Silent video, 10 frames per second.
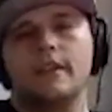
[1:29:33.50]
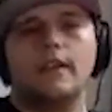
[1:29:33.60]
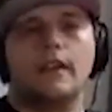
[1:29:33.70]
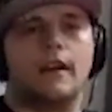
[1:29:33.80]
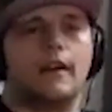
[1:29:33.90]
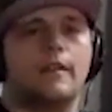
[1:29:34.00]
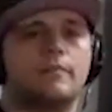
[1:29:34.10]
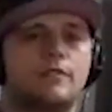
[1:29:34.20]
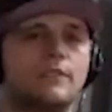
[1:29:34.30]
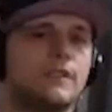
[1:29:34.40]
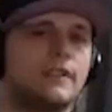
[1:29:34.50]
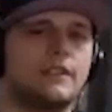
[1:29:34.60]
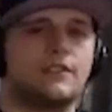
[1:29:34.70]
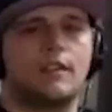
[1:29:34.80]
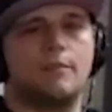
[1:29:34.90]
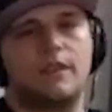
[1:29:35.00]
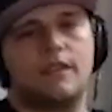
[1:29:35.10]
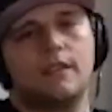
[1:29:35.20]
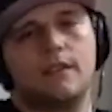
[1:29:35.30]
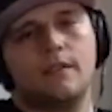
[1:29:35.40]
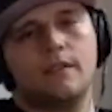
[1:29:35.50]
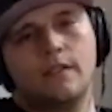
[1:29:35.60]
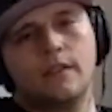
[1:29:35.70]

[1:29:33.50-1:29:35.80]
But Do you think it's going to be,